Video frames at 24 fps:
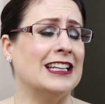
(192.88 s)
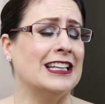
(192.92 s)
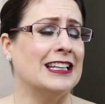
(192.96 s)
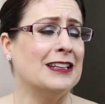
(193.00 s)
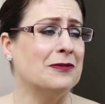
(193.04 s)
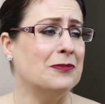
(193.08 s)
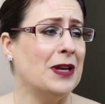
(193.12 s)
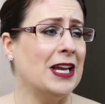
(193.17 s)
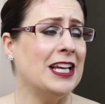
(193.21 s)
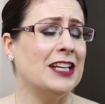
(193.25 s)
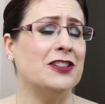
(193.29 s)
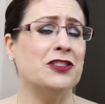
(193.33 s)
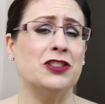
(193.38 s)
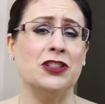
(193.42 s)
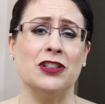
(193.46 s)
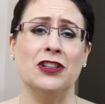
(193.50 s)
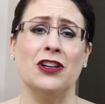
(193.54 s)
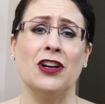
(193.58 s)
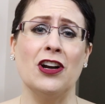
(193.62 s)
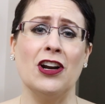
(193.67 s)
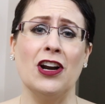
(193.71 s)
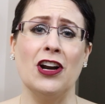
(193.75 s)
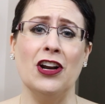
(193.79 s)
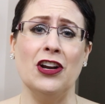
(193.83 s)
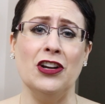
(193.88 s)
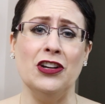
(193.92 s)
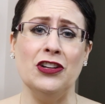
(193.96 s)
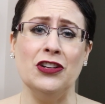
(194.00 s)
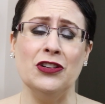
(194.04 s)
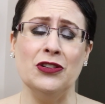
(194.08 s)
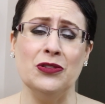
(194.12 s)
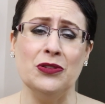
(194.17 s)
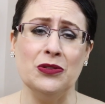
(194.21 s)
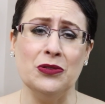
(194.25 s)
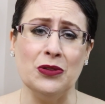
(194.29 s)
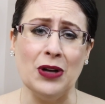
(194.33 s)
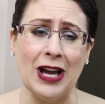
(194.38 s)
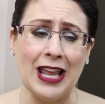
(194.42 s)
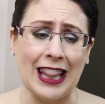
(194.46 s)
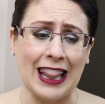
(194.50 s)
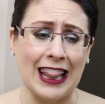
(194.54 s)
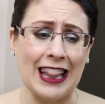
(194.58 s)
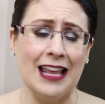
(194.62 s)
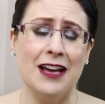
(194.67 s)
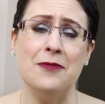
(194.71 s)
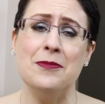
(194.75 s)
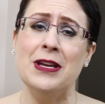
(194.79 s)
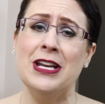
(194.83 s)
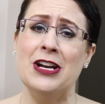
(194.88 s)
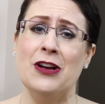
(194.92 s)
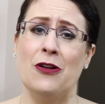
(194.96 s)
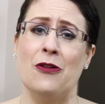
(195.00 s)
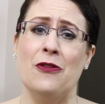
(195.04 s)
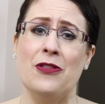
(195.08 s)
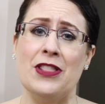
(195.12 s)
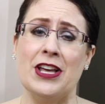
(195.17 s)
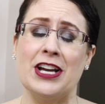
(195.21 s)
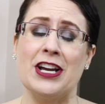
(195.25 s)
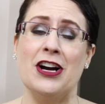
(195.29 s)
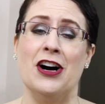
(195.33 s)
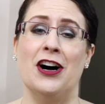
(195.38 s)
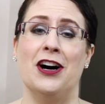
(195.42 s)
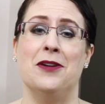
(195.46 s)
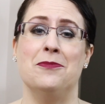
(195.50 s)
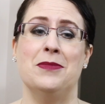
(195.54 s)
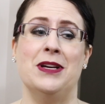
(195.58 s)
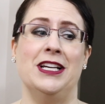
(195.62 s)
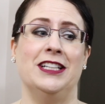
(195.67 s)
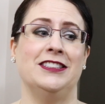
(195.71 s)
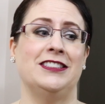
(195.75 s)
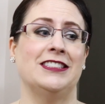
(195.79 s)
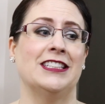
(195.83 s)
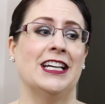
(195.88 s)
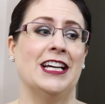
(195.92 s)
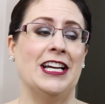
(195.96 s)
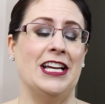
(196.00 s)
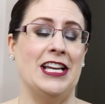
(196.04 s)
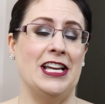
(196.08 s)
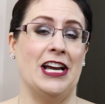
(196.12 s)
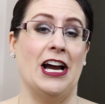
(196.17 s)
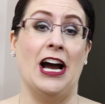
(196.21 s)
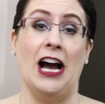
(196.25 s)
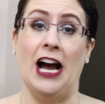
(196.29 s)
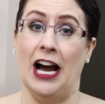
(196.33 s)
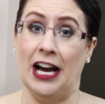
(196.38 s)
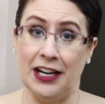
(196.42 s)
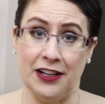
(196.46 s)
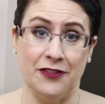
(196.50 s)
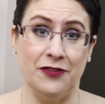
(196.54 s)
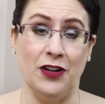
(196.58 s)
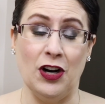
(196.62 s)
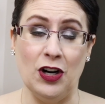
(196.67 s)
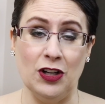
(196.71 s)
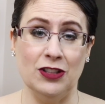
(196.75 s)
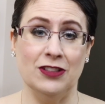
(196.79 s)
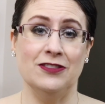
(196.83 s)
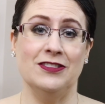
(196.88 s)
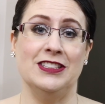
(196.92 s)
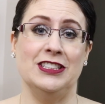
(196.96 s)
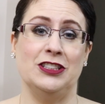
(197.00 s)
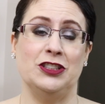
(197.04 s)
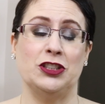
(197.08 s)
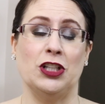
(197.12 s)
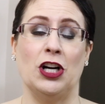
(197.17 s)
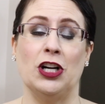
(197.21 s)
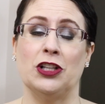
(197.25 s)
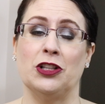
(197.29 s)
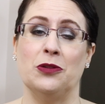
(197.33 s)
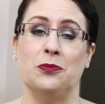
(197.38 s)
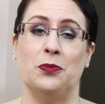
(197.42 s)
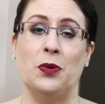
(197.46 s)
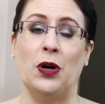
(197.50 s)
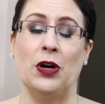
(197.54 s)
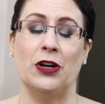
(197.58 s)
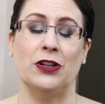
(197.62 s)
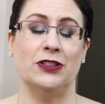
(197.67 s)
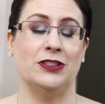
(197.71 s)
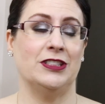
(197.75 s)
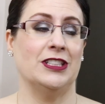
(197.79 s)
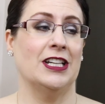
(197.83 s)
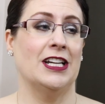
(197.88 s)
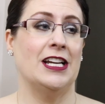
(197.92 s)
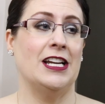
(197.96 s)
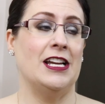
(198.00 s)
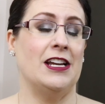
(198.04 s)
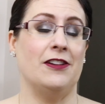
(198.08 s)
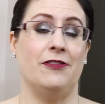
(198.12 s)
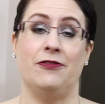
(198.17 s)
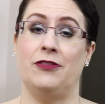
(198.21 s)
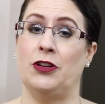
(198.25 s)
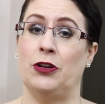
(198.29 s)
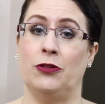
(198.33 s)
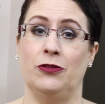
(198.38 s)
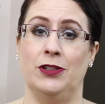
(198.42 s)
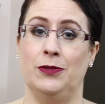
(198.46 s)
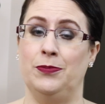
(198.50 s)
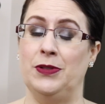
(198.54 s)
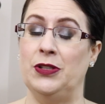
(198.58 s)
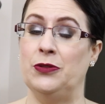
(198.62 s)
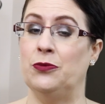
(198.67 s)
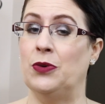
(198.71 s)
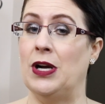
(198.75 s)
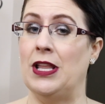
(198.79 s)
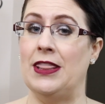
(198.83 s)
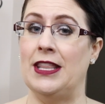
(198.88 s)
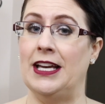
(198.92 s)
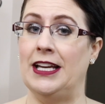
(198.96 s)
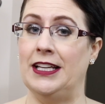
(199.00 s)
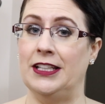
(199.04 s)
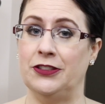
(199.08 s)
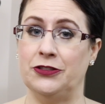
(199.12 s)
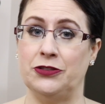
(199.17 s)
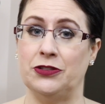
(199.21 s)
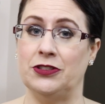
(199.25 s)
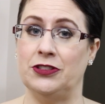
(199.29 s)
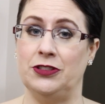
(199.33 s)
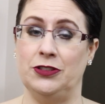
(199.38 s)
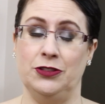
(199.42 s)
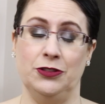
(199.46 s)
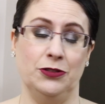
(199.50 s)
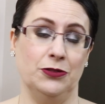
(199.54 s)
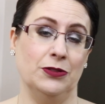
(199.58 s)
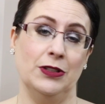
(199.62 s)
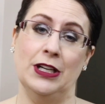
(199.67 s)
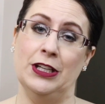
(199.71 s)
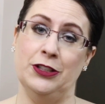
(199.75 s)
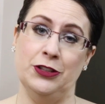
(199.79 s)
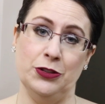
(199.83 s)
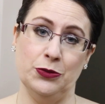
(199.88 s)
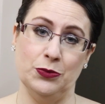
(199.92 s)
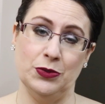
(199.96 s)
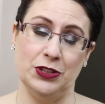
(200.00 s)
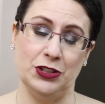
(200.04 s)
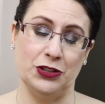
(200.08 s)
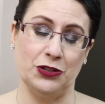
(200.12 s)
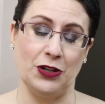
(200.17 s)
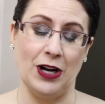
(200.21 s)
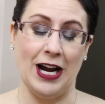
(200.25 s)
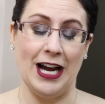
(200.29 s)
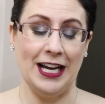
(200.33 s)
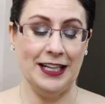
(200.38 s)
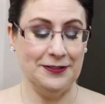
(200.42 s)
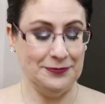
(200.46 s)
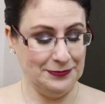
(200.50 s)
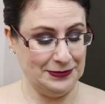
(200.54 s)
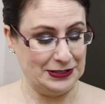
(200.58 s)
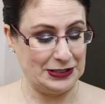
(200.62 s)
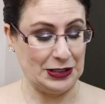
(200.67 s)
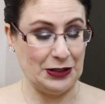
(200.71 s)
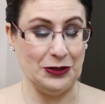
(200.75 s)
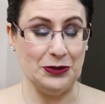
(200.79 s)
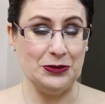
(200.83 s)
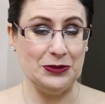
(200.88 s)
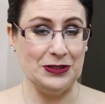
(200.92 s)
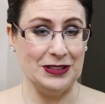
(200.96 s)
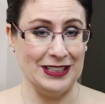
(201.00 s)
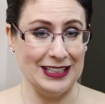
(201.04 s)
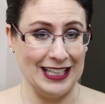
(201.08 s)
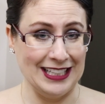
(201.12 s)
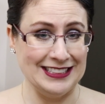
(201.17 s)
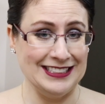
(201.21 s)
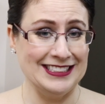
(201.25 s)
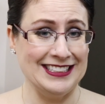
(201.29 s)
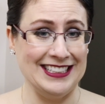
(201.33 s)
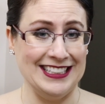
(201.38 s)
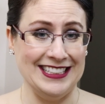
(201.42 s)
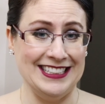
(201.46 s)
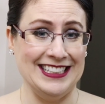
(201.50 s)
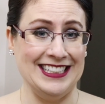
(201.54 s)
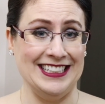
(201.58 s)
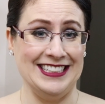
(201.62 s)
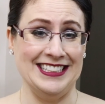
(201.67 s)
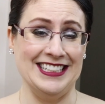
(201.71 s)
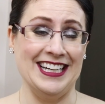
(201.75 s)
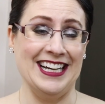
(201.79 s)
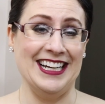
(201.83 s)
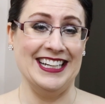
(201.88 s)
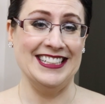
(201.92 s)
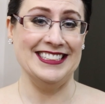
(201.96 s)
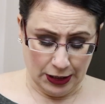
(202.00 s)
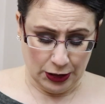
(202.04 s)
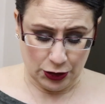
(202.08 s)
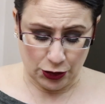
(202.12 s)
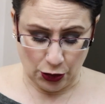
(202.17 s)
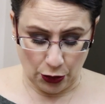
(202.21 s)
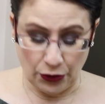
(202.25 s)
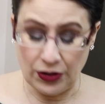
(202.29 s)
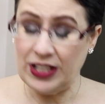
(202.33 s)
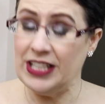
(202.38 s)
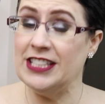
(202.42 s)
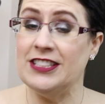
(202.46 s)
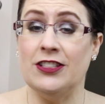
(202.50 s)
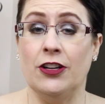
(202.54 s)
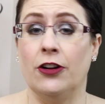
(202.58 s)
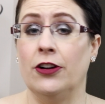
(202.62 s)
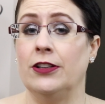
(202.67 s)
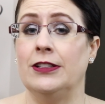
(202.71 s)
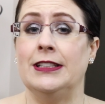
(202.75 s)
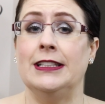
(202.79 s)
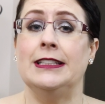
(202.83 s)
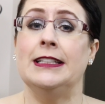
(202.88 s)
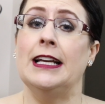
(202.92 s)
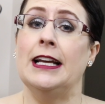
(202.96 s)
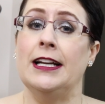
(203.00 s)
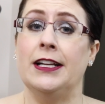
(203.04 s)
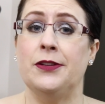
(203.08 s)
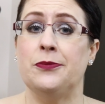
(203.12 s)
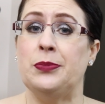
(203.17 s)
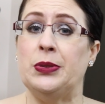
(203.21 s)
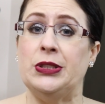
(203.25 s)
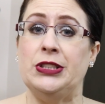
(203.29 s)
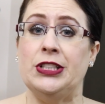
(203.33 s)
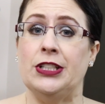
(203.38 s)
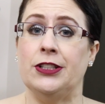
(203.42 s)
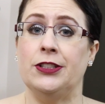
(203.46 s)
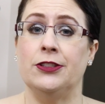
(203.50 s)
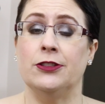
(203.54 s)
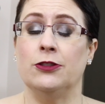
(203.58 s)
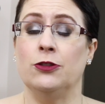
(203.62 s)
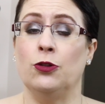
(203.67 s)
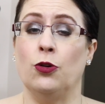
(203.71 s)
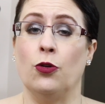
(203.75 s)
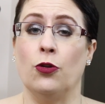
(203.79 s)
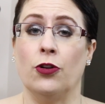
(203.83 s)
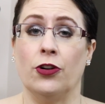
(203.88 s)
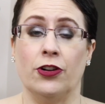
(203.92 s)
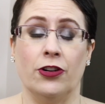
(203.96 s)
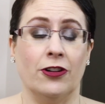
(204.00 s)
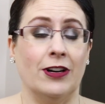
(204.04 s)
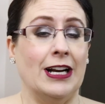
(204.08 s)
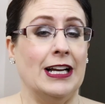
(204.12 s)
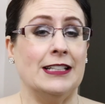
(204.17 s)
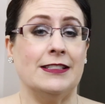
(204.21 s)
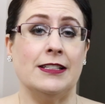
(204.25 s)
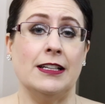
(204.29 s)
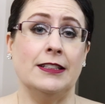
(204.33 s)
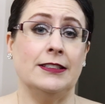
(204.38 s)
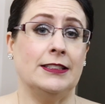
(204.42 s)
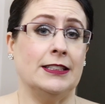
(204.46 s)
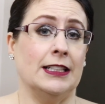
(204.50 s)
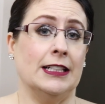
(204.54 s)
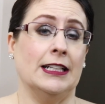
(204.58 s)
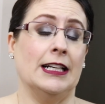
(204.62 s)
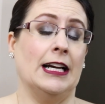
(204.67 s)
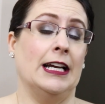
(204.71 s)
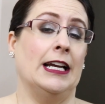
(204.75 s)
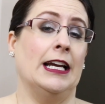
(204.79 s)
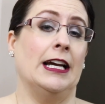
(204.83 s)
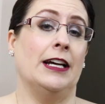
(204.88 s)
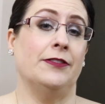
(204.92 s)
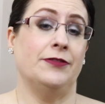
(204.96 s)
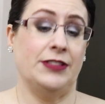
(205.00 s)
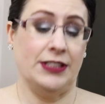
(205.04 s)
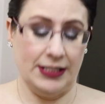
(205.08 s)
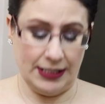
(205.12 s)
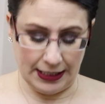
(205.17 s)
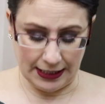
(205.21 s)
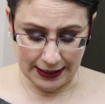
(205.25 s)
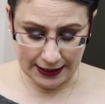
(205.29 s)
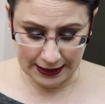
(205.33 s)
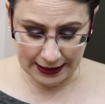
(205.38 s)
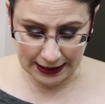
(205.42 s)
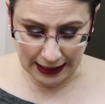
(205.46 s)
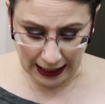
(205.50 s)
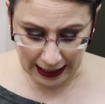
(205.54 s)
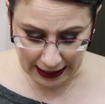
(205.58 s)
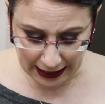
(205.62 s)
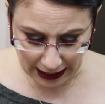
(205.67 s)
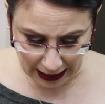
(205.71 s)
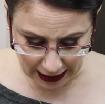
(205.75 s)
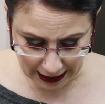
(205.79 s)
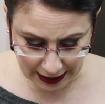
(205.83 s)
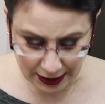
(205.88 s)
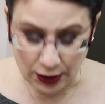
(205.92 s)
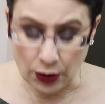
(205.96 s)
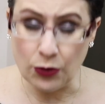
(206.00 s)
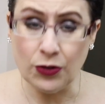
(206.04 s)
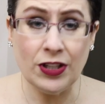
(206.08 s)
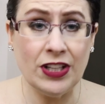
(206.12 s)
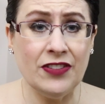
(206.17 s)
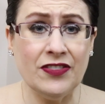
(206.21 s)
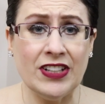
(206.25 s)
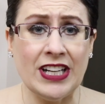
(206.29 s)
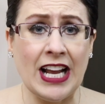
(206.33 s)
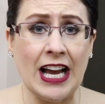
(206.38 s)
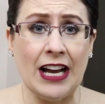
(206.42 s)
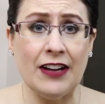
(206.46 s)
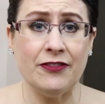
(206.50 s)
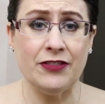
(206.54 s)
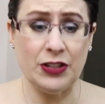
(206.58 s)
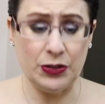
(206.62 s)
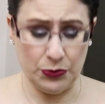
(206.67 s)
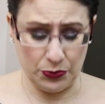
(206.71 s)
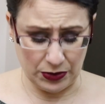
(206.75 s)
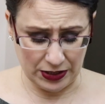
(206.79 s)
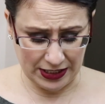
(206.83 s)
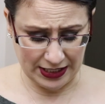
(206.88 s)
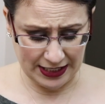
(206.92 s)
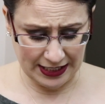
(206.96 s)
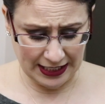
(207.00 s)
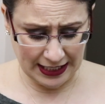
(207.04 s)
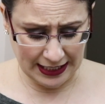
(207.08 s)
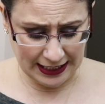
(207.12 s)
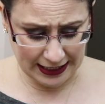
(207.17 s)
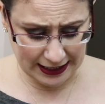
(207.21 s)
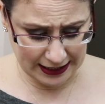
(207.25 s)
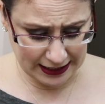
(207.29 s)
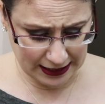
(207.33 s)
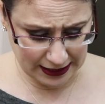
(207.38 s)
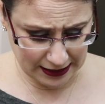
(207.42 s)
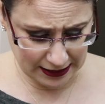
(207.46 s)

make sure you let me know in the comments, out of all of these chocolate bars, if there would be one that interests you and you would try. So let's get in, guys. So these aren't in any particular order. As I said, I have 6, and I don't even have the receipt,